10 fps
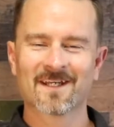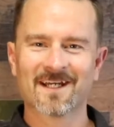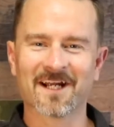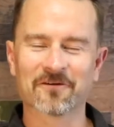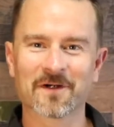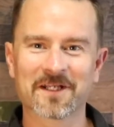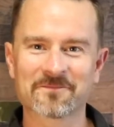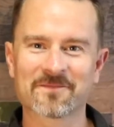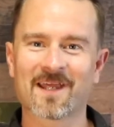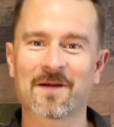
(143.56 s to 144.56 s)
Hey everybody,
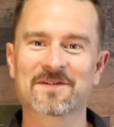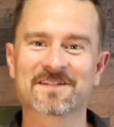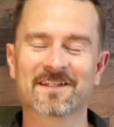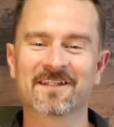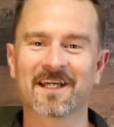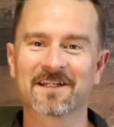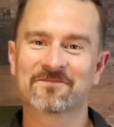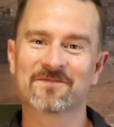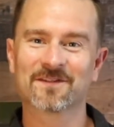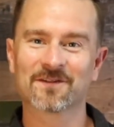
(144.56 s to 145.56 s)
happy
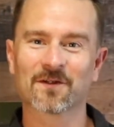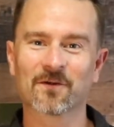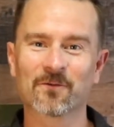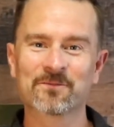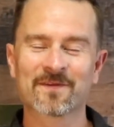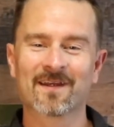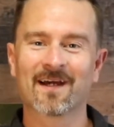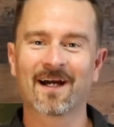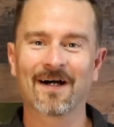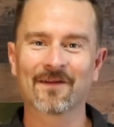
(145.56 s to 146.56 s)
Sunday to you
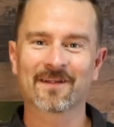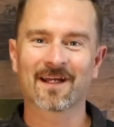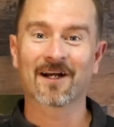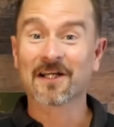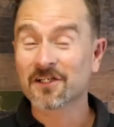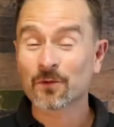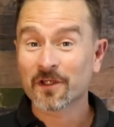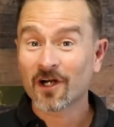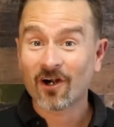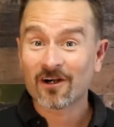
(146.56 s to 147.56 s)
out there. Here we
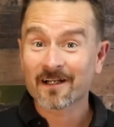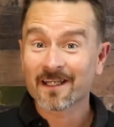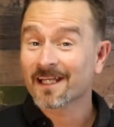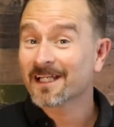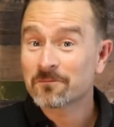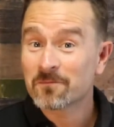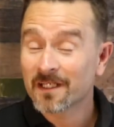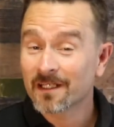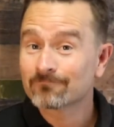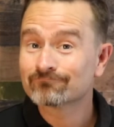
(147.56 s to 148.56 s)
are again
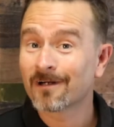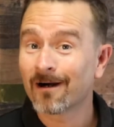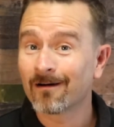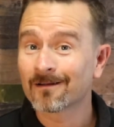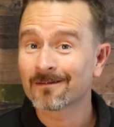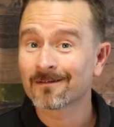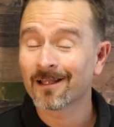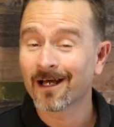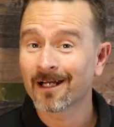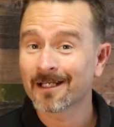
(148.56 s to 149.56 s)
meeting
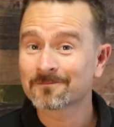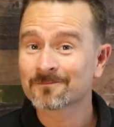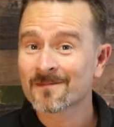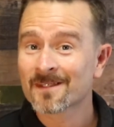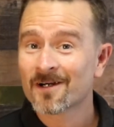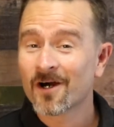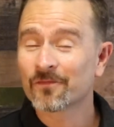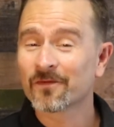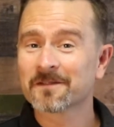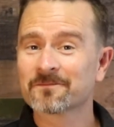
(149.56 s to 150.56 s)
online.
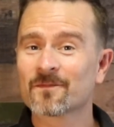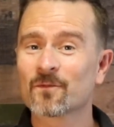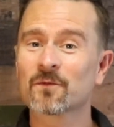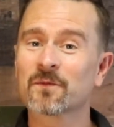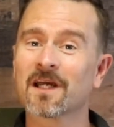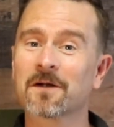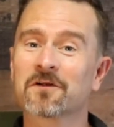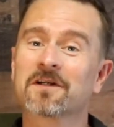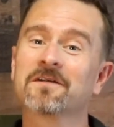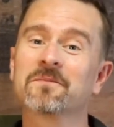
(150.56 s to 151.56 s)
Hopefully we'll be able
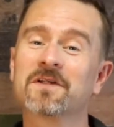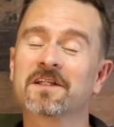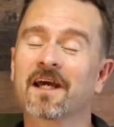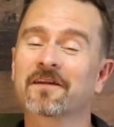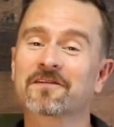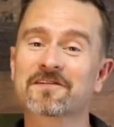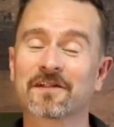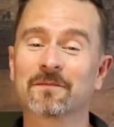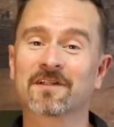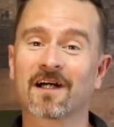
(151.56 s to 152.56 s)
to be together
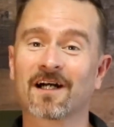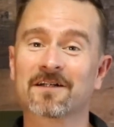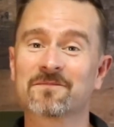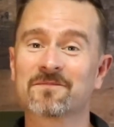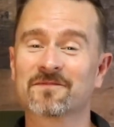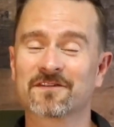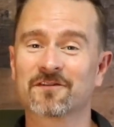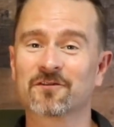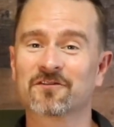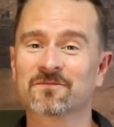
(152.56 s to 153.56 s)
sometime
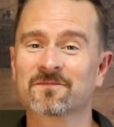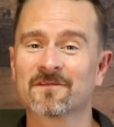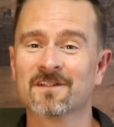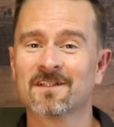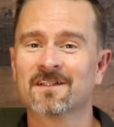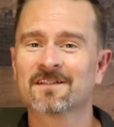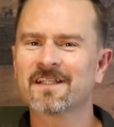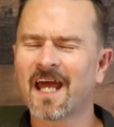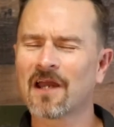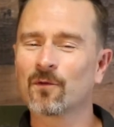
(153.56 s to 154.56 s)
soon.
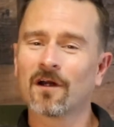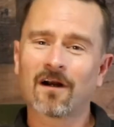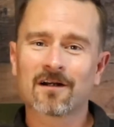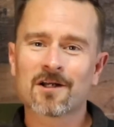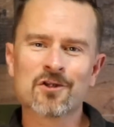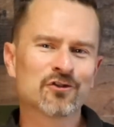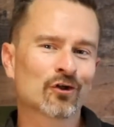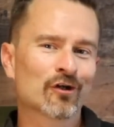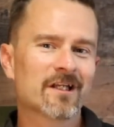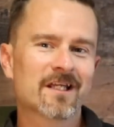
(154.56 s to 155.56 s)
Today we are
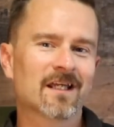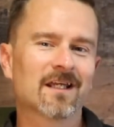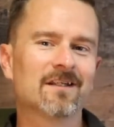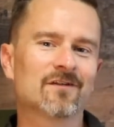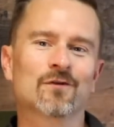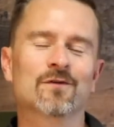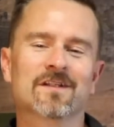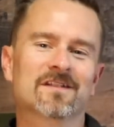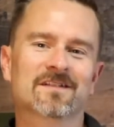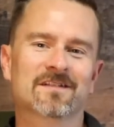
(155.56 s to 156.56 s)
journeying into
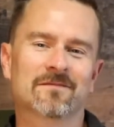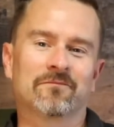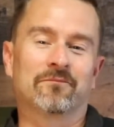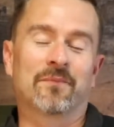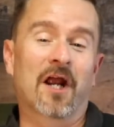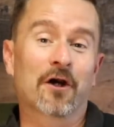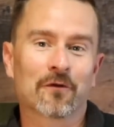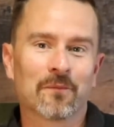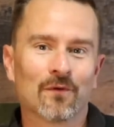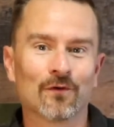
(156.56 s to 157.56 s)
this
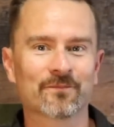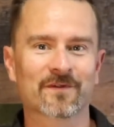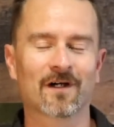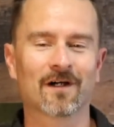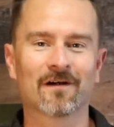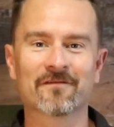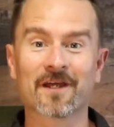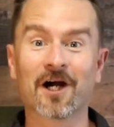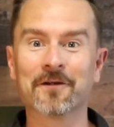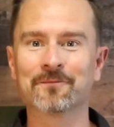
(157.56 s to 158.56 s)
parable of the
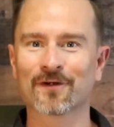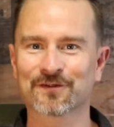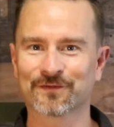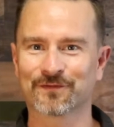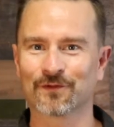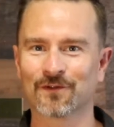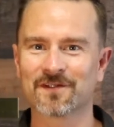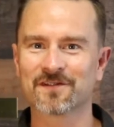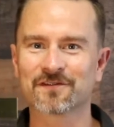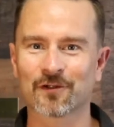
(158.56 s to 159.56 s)
unmerciful
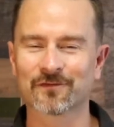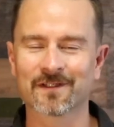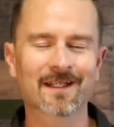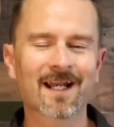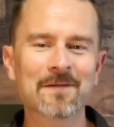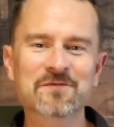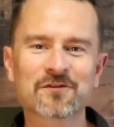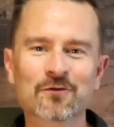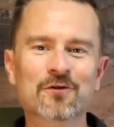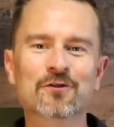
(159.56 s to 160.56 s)
servant. And I'm
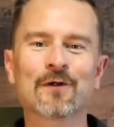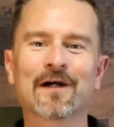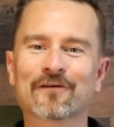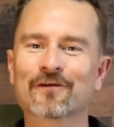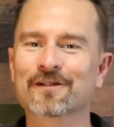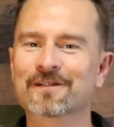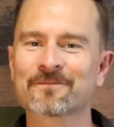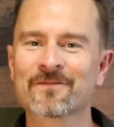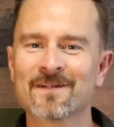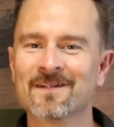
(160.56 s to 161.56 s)
sure you have heard it
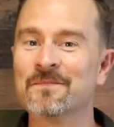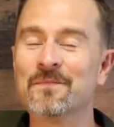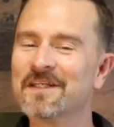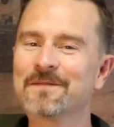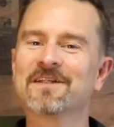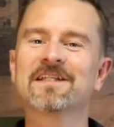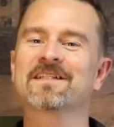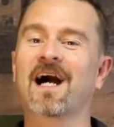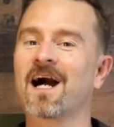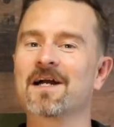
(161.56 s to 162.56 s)
many
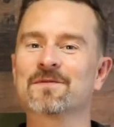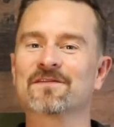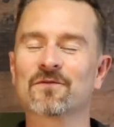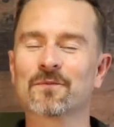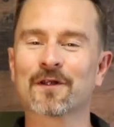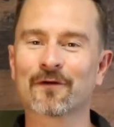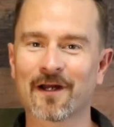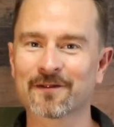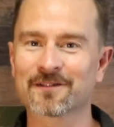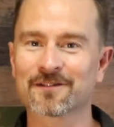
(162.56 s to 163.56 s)
times if you've been
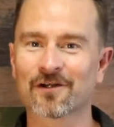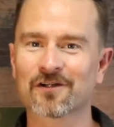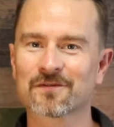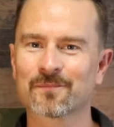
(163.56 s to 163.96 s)
around the church.